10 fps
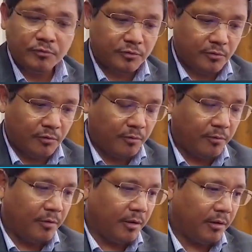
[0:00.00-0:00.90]
So
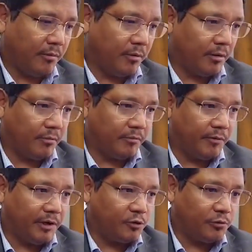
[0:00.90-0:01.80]
we
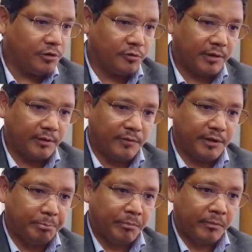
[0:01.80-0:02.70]
need to ensure that we
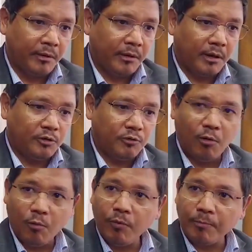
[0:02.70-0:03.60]
do our
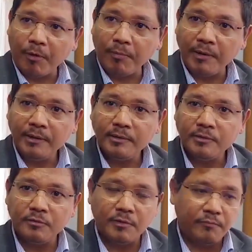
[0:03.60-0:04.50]
homework properly.
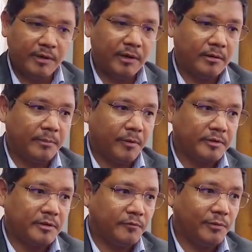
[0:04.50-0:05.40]
So that we are in the
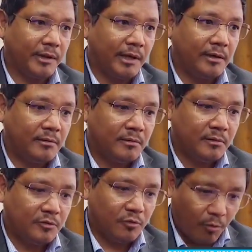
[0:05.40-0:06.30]
process of doing that.
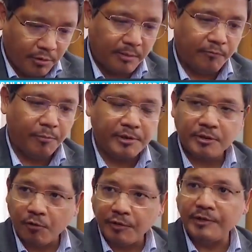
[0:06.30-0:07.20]
So more information,
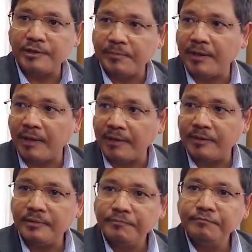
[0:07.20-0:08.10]
more details have been collected.
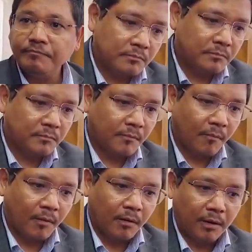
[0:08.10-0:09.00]

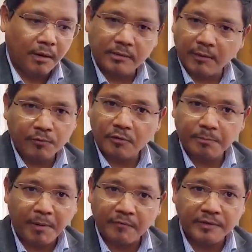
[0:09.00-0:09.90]
That was
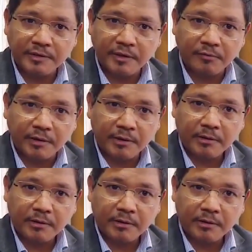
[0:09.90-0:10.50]
not part of the agenda today.